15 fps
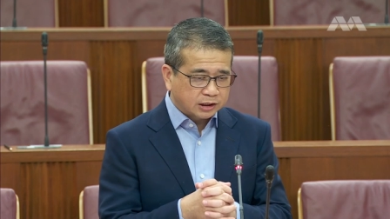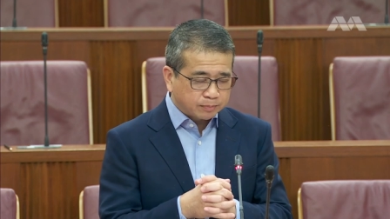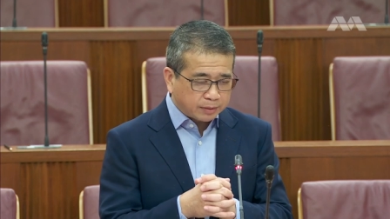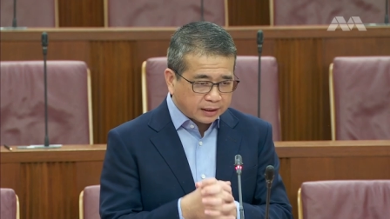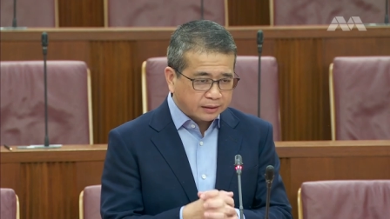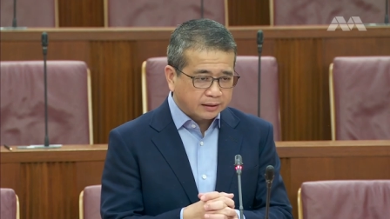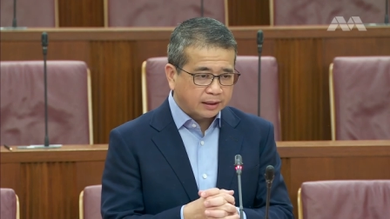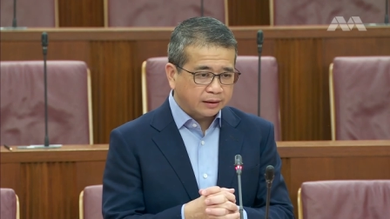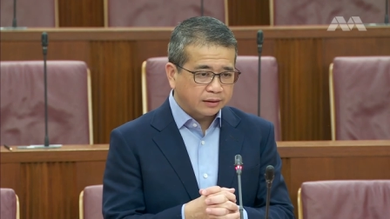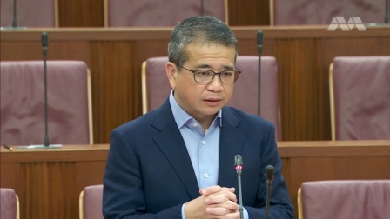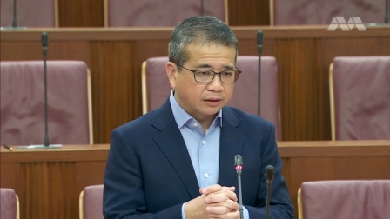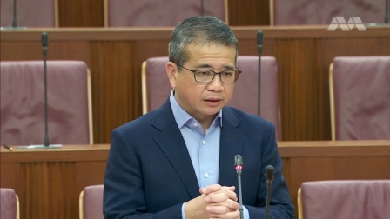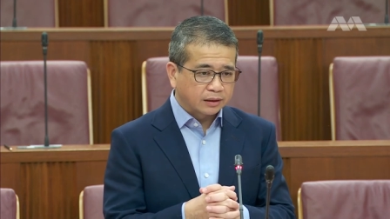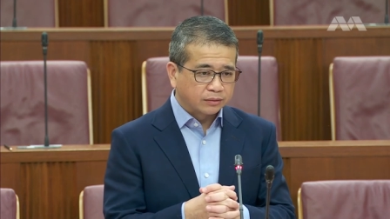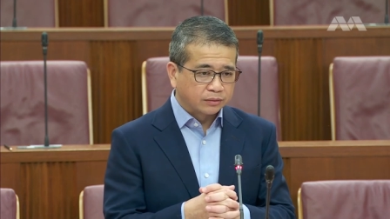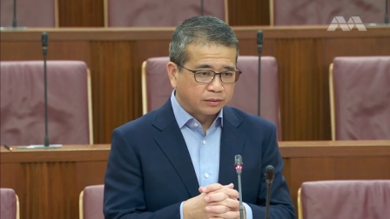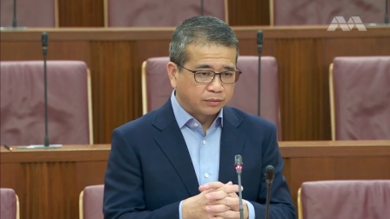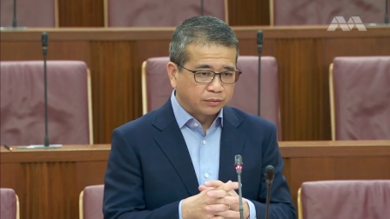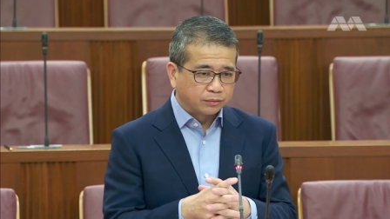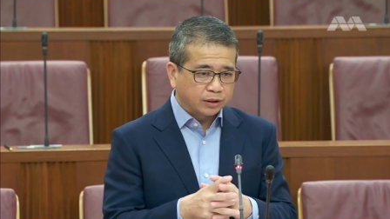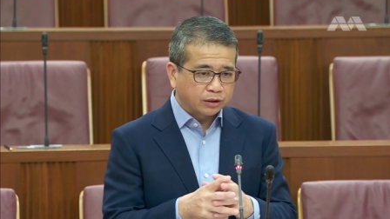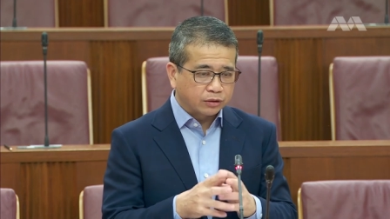despite that,
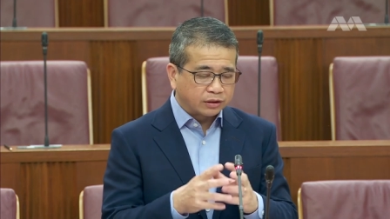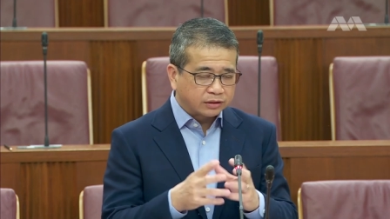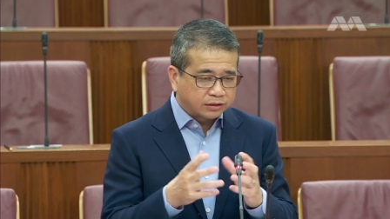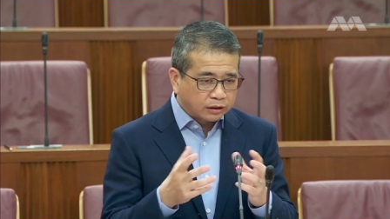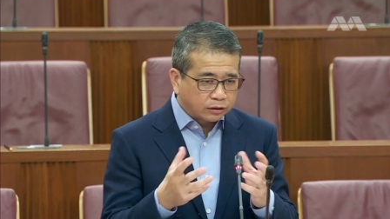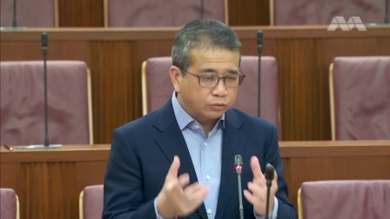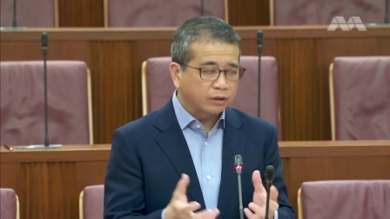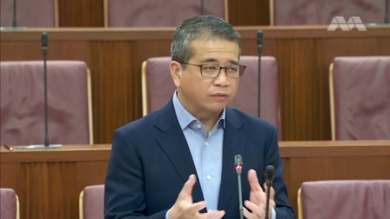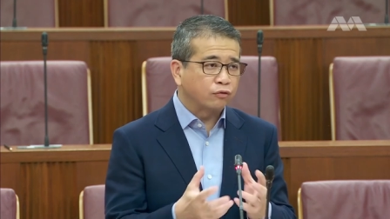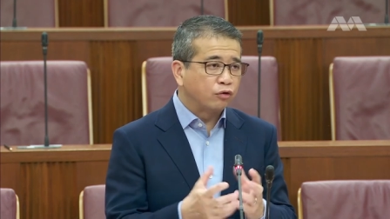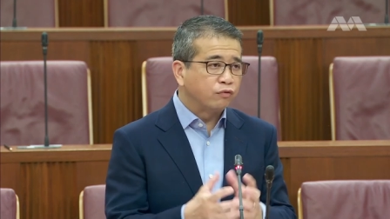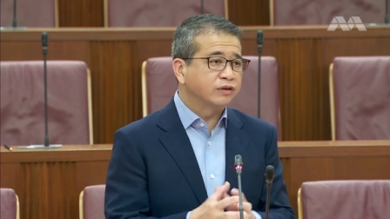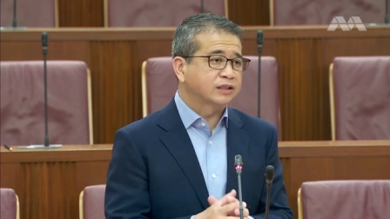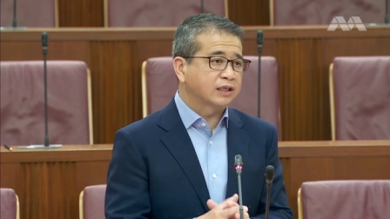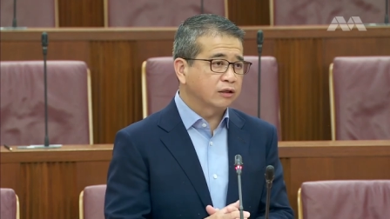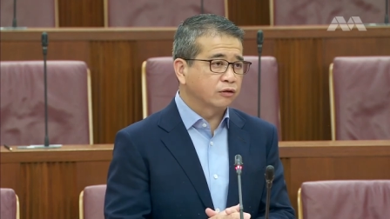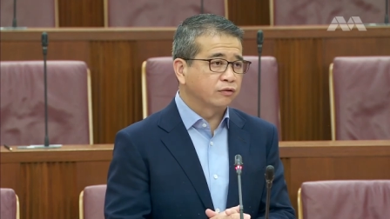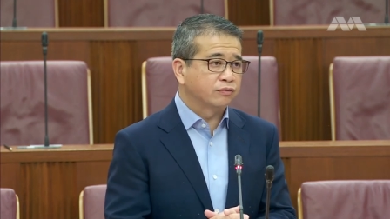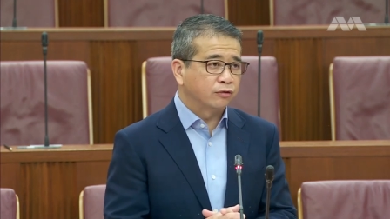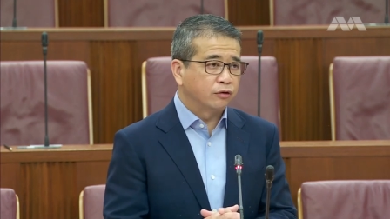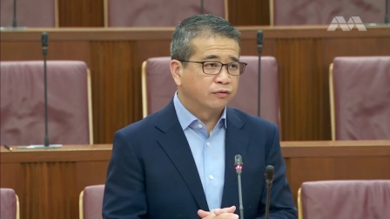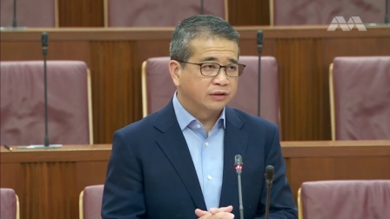we continue to have oversight
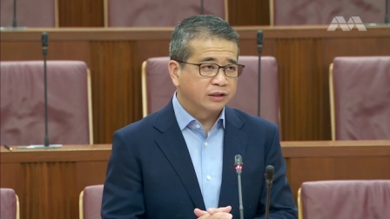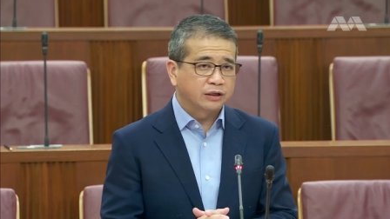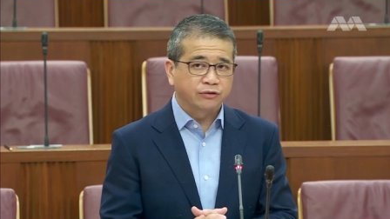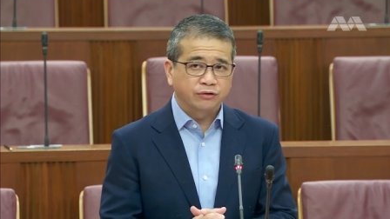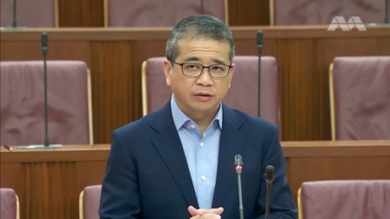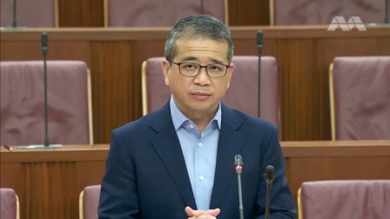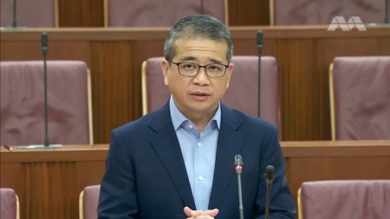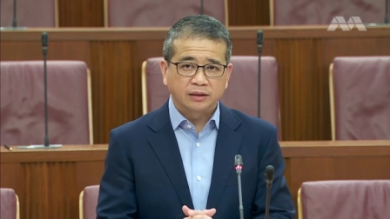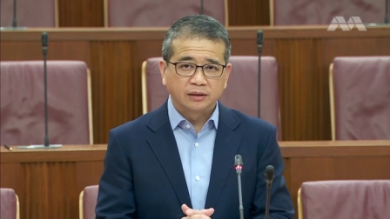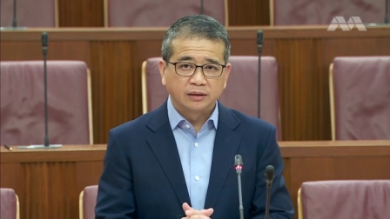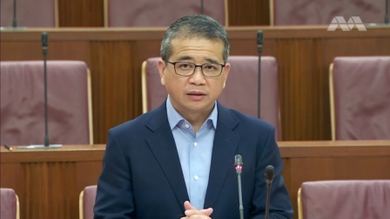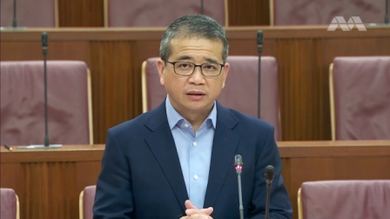of, over the agreement.